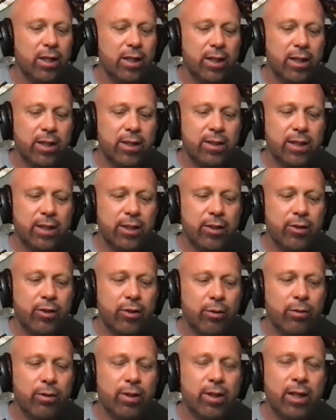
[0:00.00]
he said
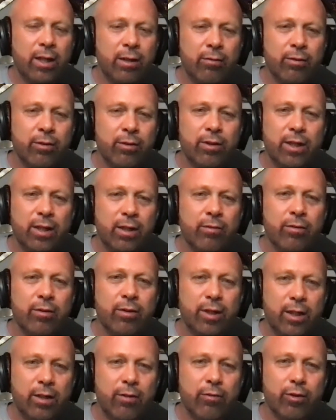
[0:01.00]
don't ever
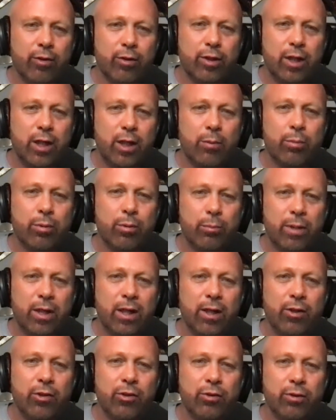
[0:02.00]
ever ever
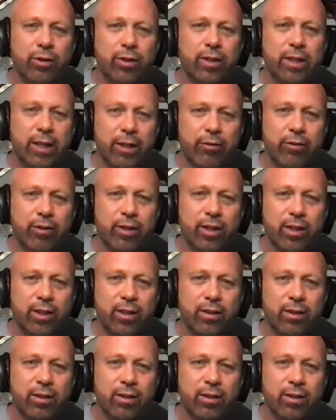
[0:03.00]
compromise your integrity